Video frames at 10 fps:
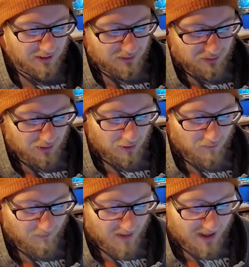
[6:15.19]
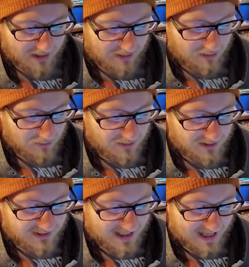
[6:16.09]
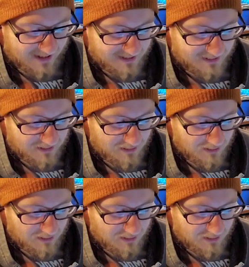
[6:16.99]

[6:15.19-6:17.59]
So mining uses acid,